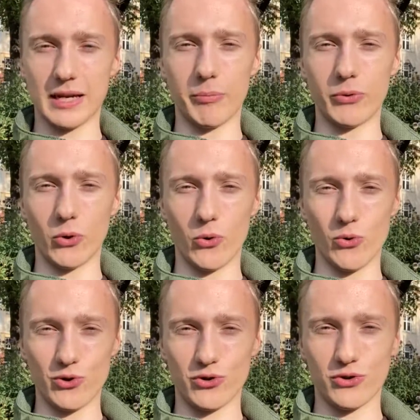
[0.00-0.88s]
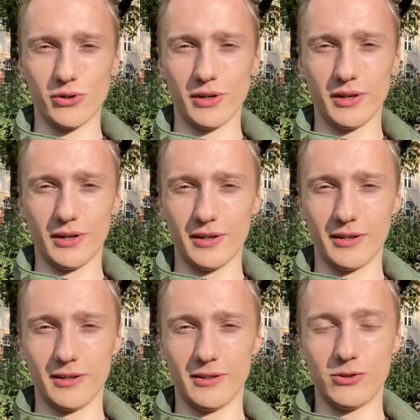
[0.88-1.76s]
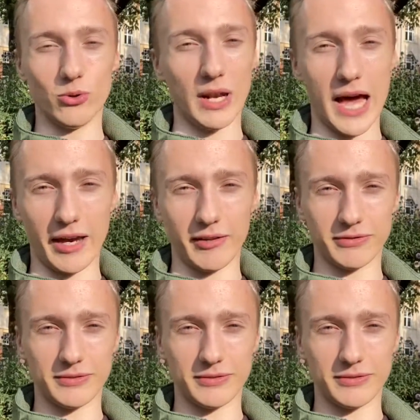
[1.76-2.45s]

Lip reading: approach to life.